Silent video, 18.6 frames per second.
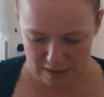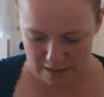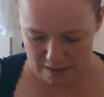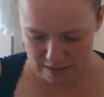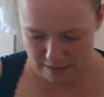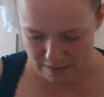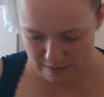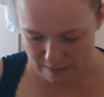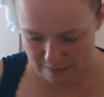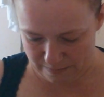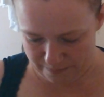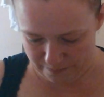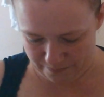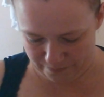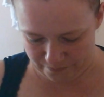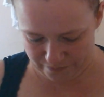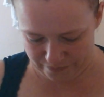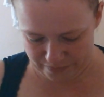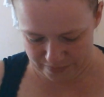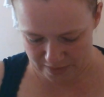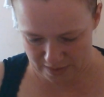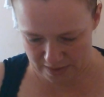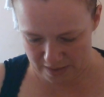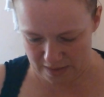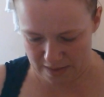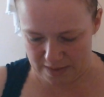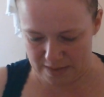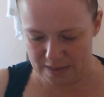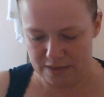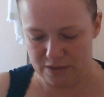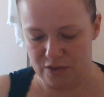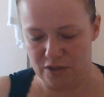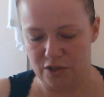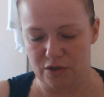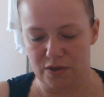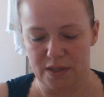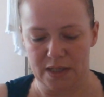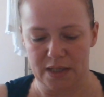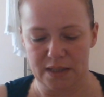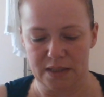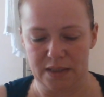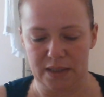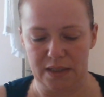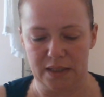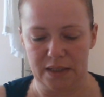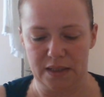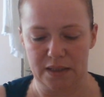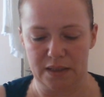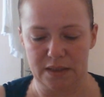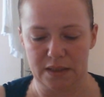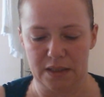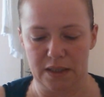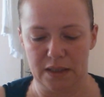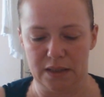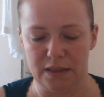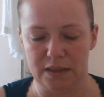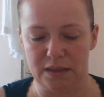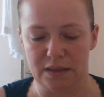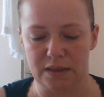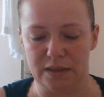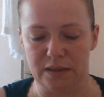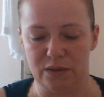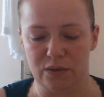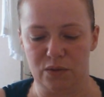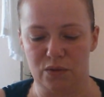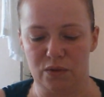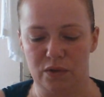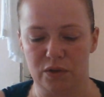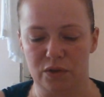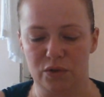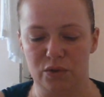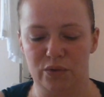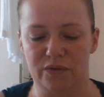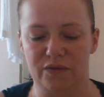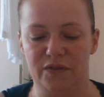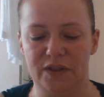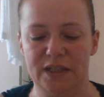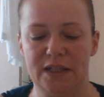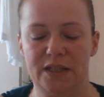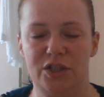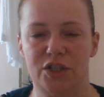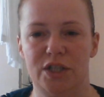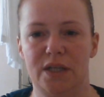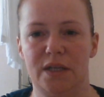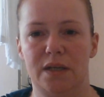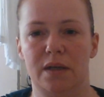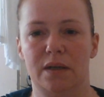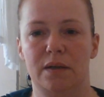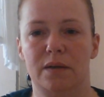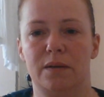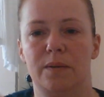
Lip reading: And then I created this little sort of vintagey